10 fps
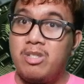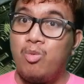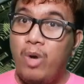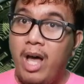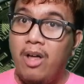
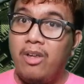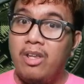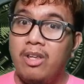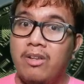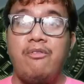as
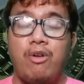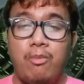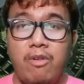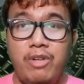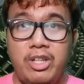well. And for
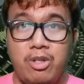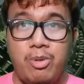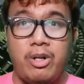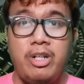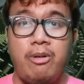more
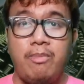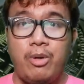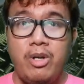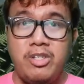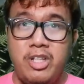videos regarding
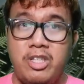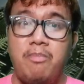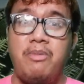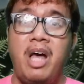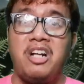
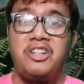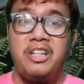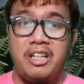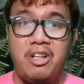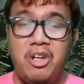cryptocurrencies,
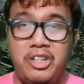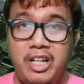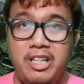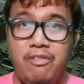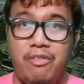blockchain
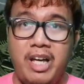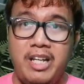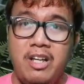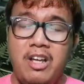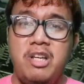technology, and
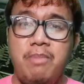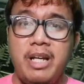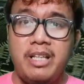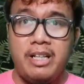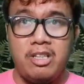DeFi, just
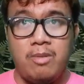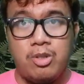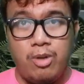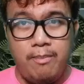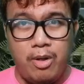simply click the
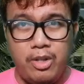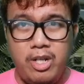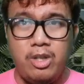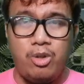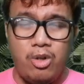subscribe
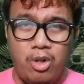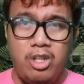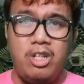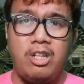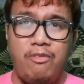button and turn
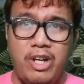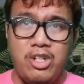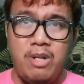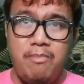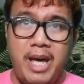on the
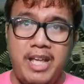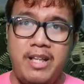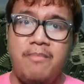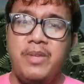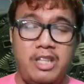notification
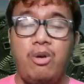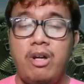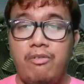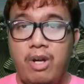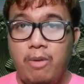bell. And you
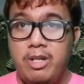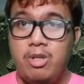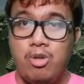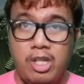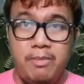can follow my
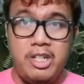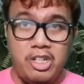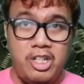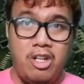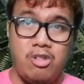social
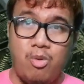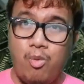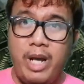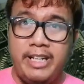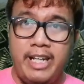media channels
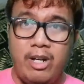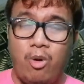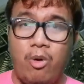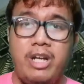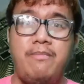right
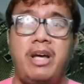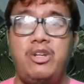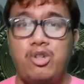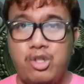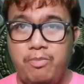here or in my
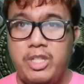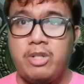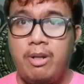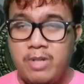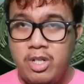YouTube
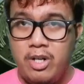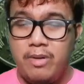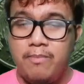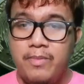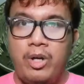description.
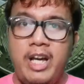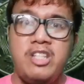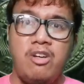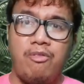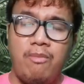
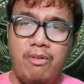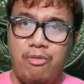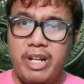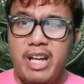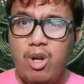Okay, so from my
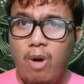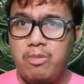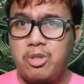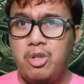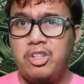freaking
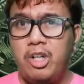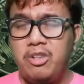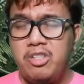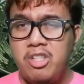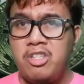home studio,
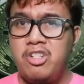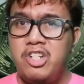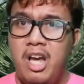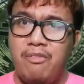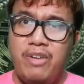this is
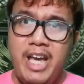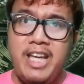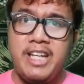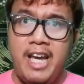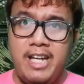Jeff
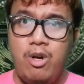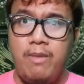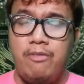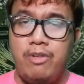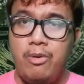aka
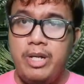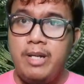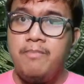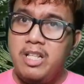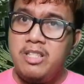Nomad
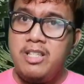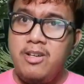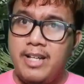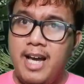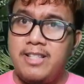Fury and
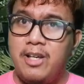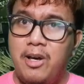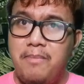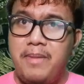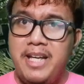see you guys
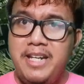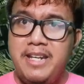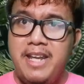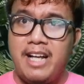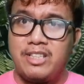on my
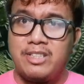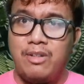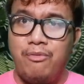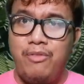next